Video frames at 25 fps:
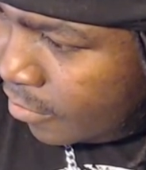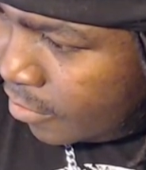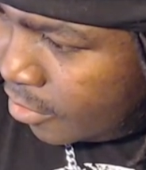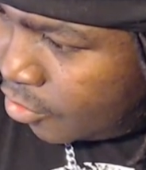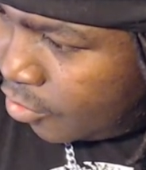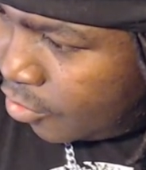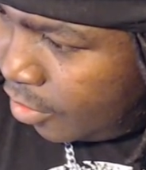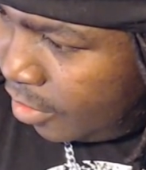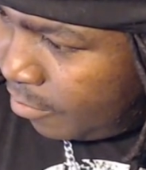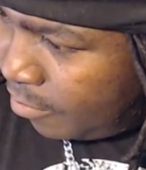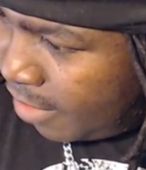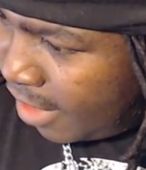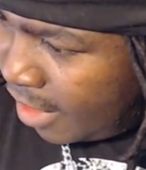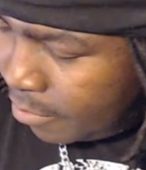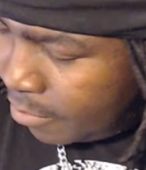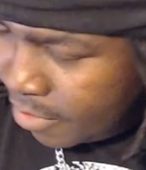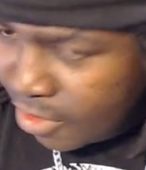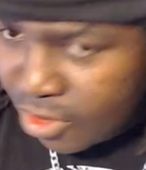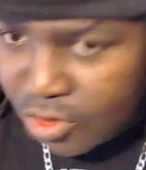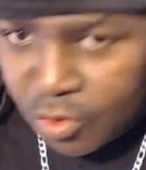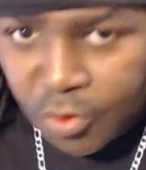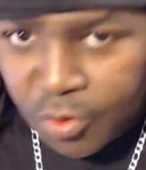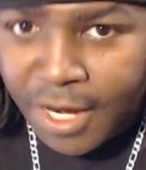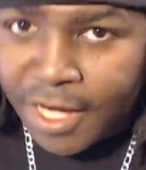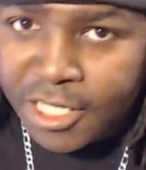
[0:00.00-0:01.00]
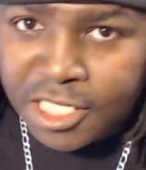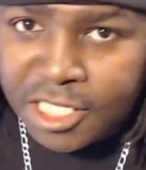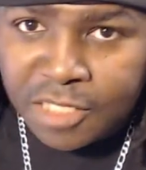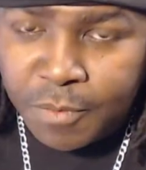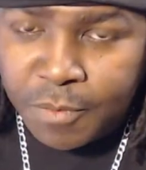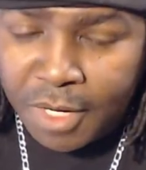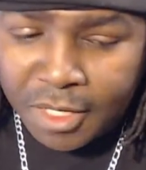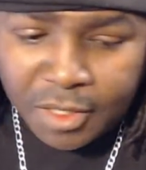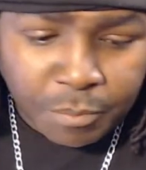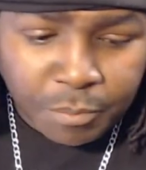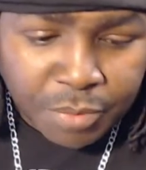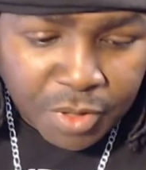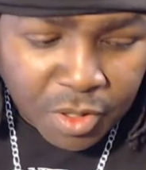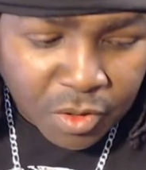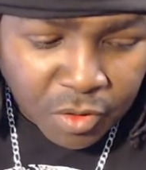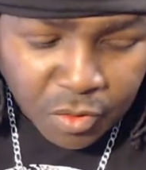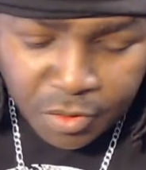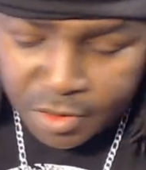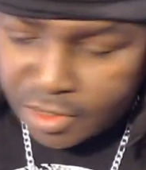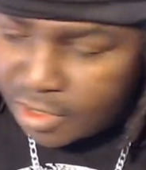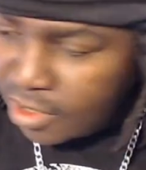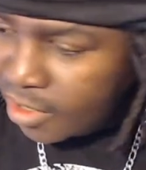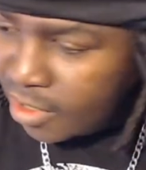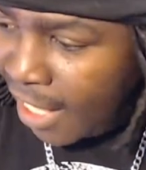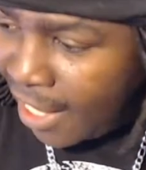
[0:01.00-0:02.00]
Streamlabs is crashing my computer
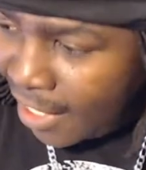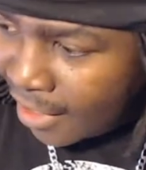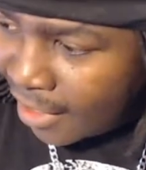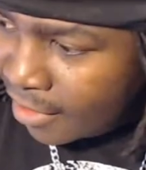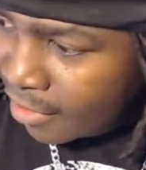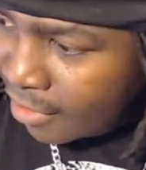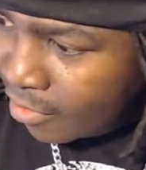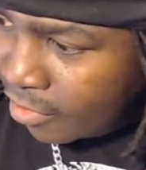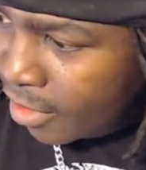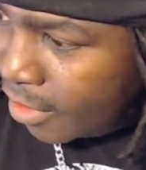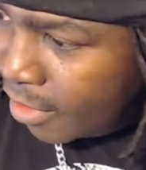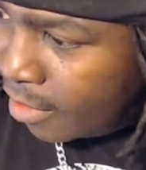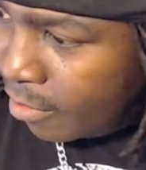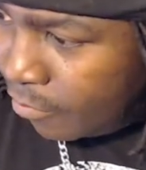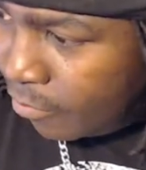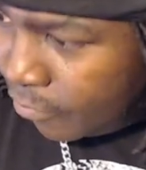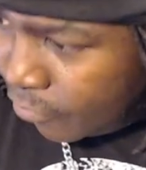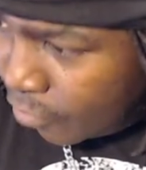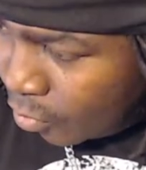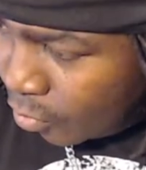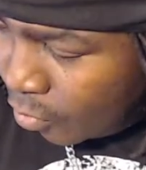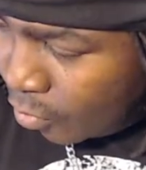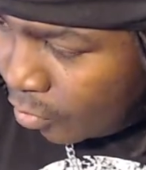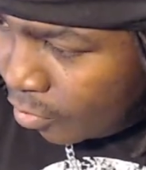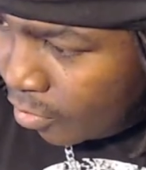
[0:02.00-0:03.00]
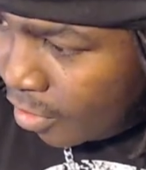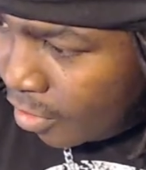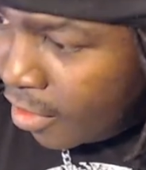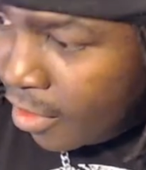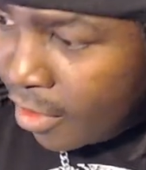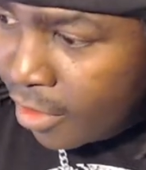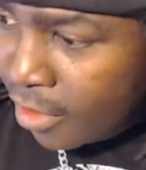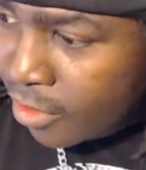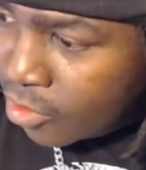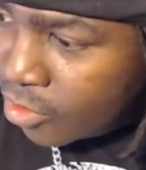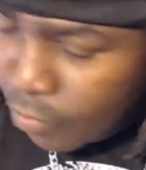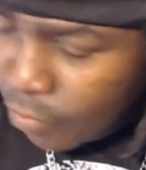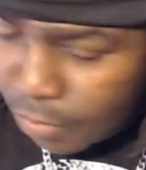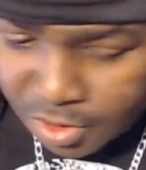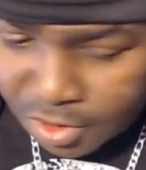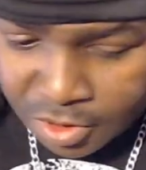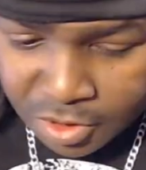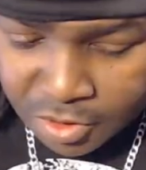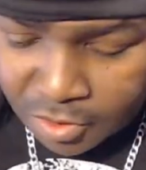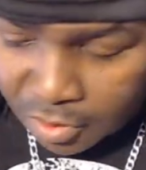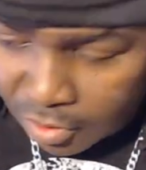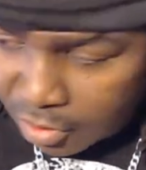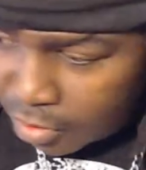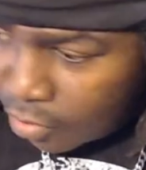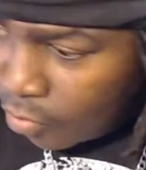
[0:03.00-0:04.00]
and just acting a damn fool. So we're just
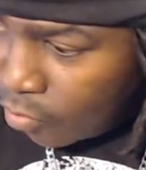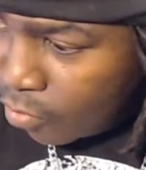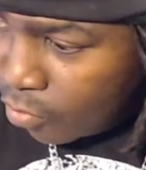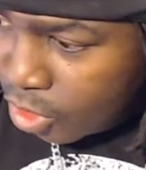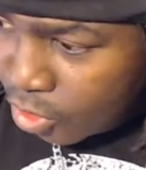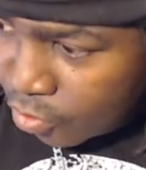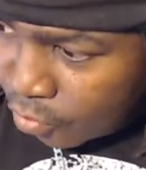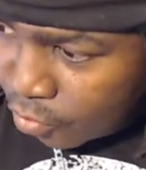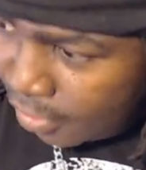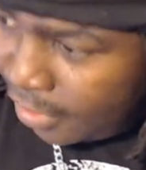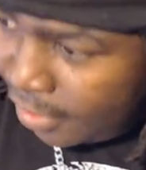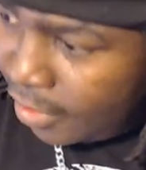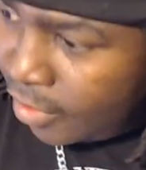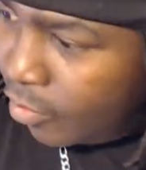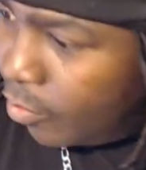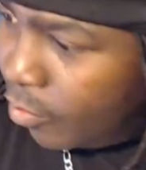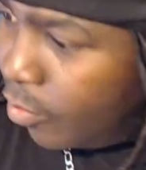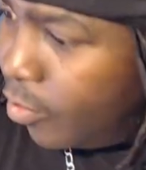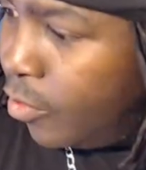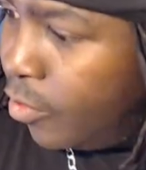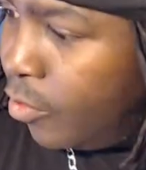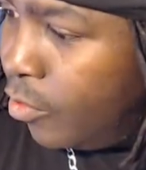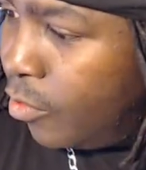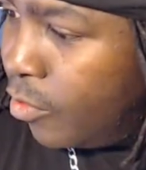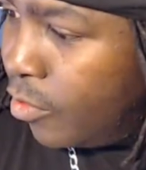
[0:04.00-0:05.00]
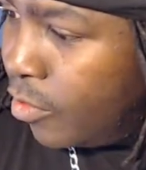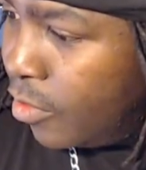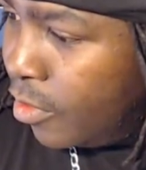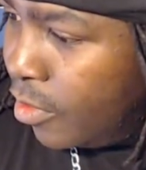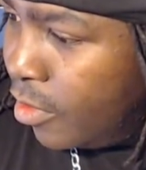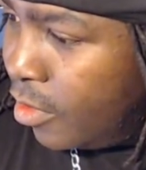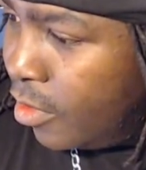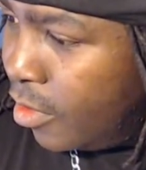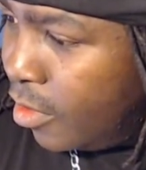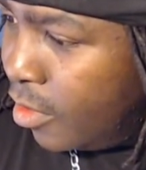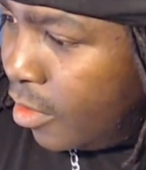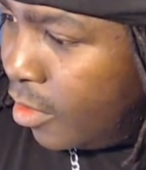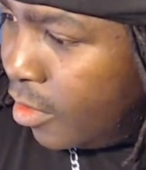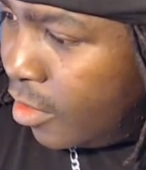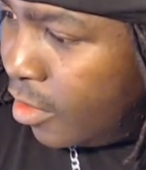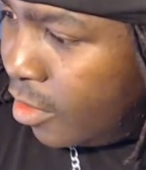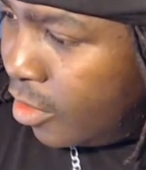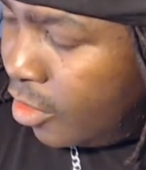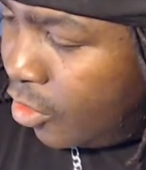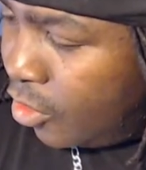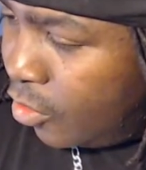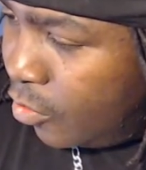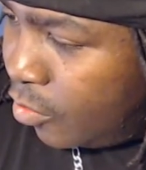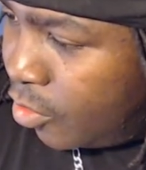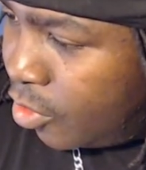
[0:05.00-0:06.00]
going to go straight through
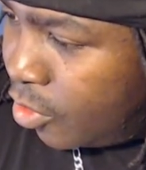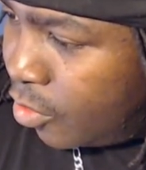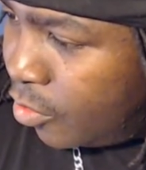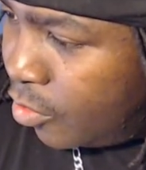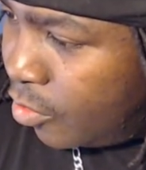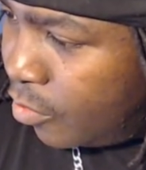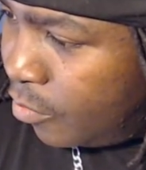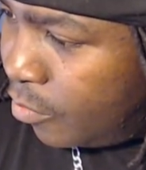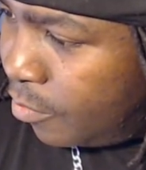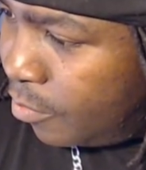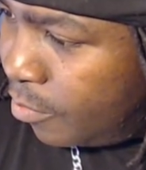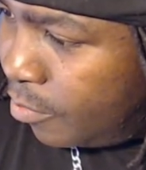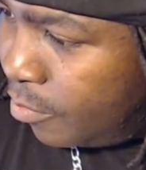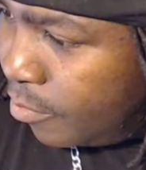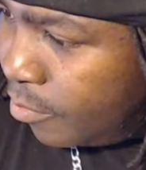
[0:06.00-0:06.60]
YouTube.